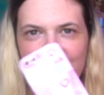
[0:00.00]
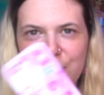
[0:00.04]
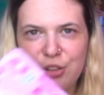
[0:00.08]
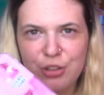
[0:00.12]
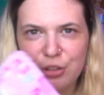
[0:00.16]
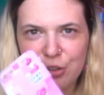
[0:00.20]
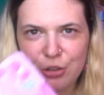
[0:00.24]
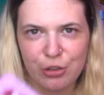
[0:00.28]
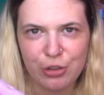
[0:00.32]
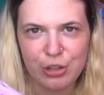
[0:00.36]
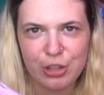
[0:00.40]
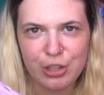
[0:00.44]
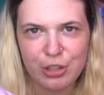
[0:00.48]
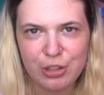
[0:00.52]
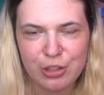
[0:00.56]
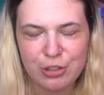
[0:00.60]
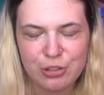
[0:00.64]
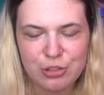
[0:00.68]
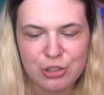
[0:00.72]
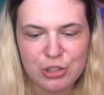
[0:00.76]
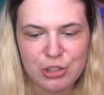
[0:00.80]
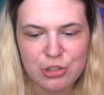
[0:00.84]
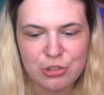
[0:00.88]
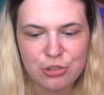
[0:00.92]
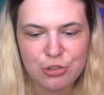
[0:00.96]
the Looker Girl
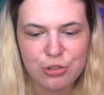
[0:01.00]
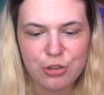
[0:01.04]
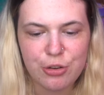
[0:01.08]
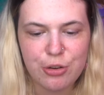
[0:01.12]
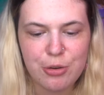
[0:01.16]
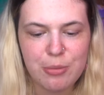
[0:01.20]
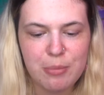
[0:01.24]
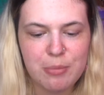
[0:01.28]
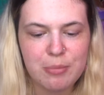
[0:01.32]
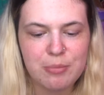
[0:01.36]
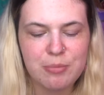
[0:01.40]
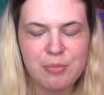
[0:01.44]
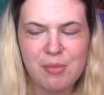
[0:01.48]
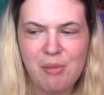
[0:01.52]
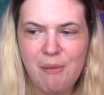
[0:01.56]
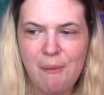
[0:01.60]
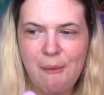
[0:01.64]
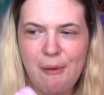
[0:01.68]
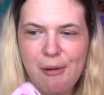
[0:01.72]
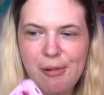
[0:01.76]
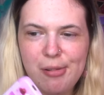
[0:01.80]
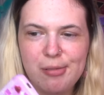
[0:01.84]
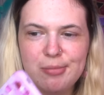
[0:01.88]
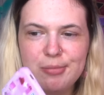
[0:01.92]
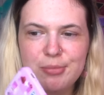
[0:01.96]
syndrome
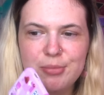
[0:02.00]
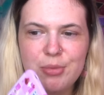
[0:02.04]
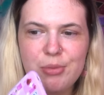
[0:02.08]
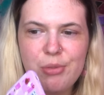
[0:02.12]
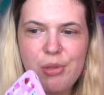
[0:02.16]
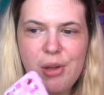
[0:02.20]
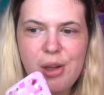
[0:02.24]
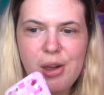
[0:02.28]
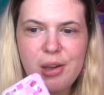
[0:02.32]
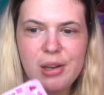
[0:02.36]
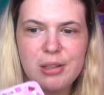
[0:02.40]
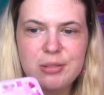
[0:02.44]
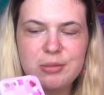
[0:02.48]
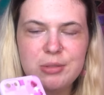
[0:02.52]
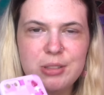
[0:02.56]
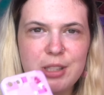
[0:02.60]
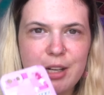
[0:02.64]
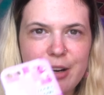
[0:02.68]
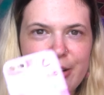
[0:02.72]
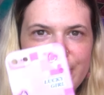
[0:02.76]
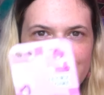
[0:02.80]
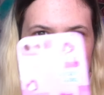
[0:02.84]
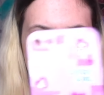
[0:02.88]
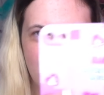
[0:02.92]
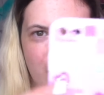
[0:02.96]
thing, and
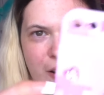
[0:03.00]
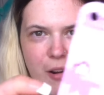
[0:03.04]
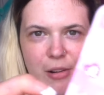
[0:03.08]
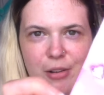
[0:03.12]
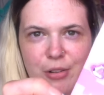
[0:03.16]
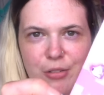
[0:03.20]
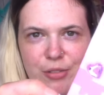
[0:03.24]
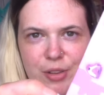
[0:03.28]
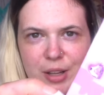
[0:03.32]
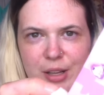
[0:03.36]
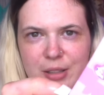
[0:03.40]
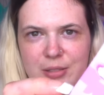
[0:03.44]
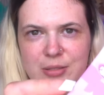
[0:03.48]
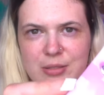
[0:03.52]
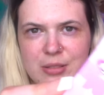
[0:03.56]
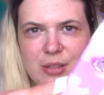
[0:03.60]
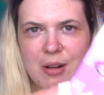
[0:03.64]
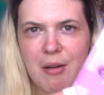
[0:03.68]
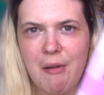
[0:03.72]
I was like, I love that.